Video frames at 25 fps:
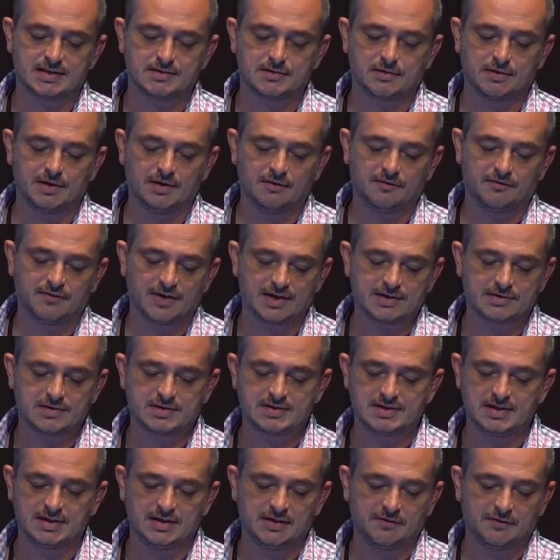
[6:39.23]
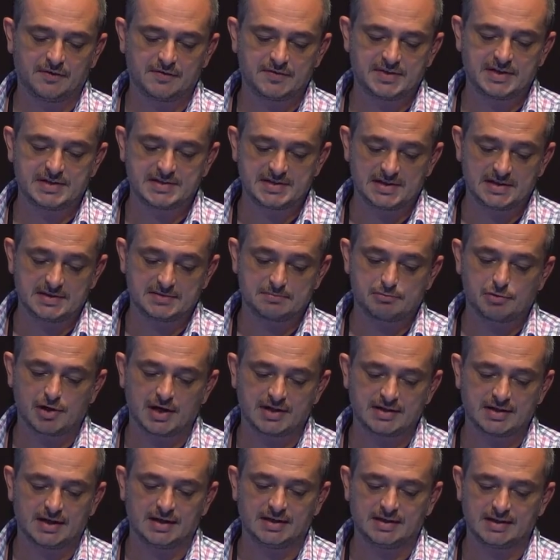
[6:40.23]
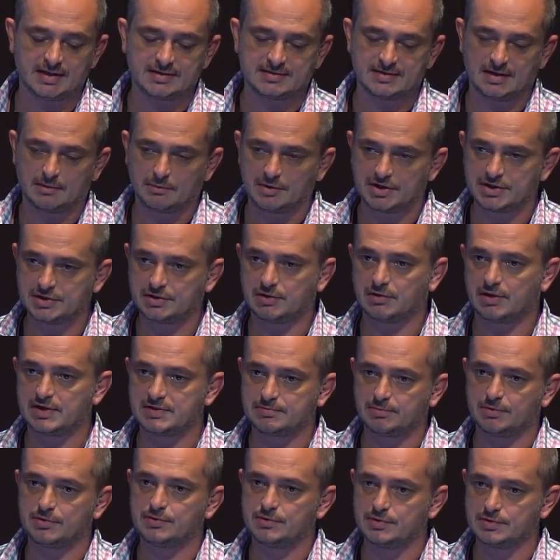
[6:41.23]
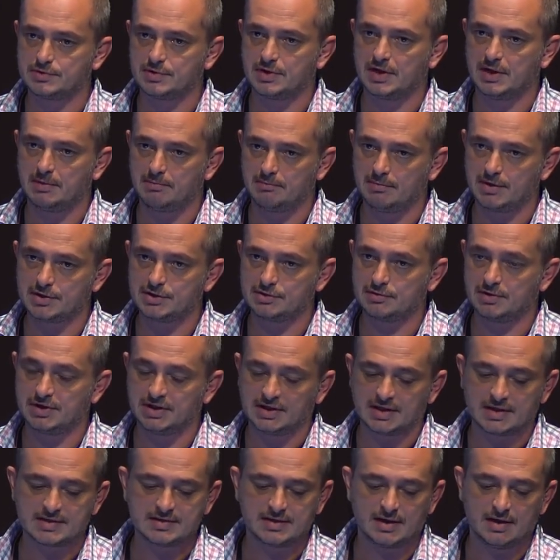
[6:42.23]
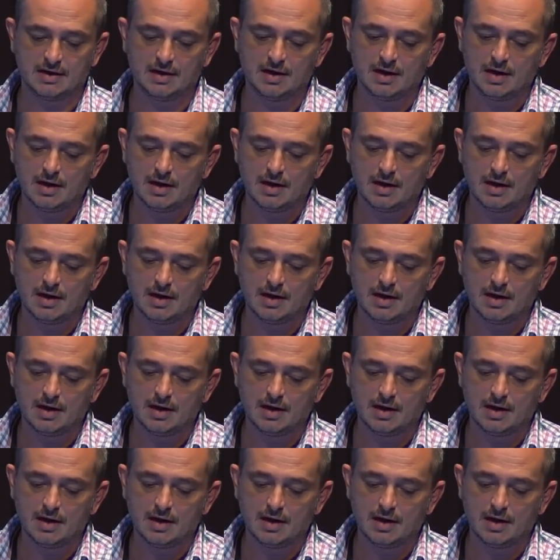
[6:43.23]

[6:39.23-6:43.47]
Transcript: in fact, the CD56 bright NK cell, which correspond to the immature NK cell,